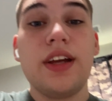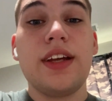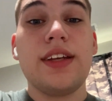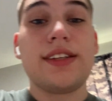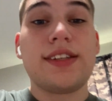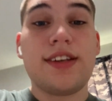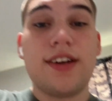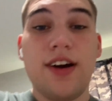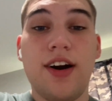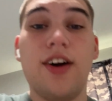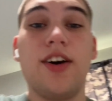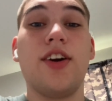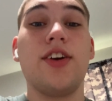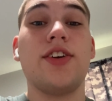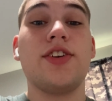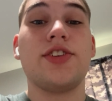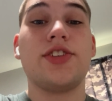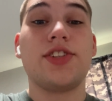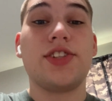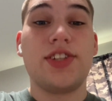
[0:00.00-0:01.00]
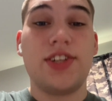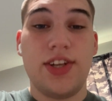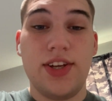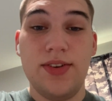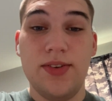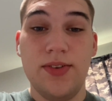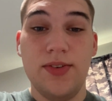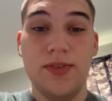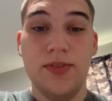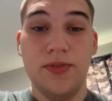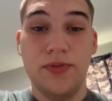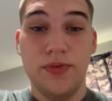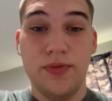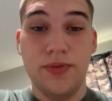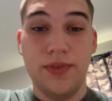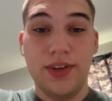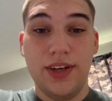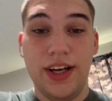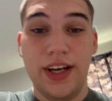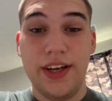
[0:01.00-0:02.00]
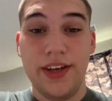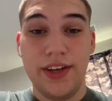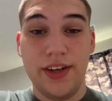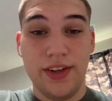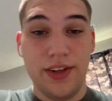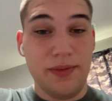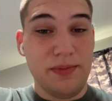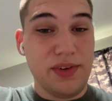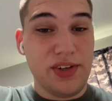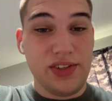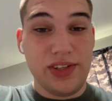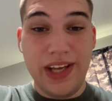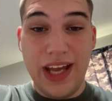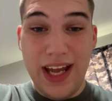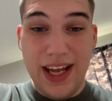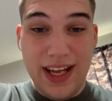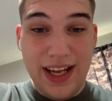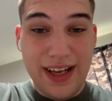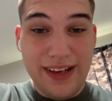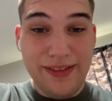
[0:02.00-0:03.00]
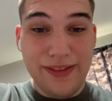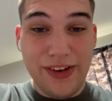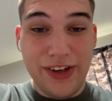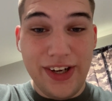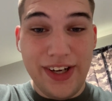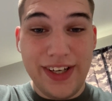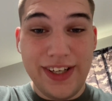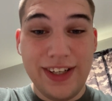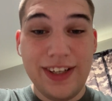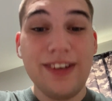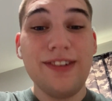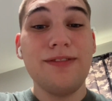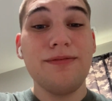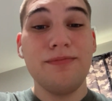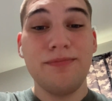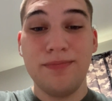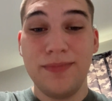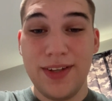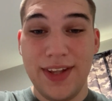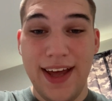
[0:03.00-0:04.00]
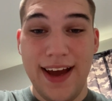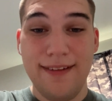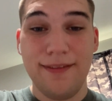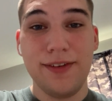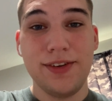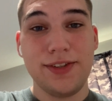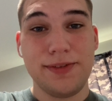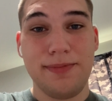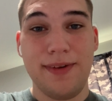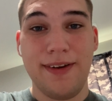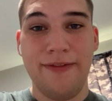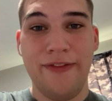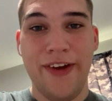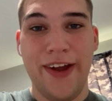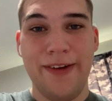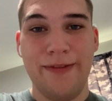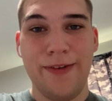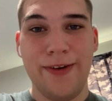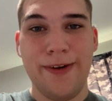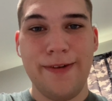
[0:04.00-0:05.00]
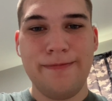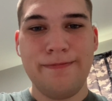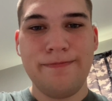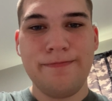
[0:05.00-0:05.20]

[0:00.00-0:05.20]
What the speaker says: It's Cars 2. I know the most hated one, but that one's my favorite.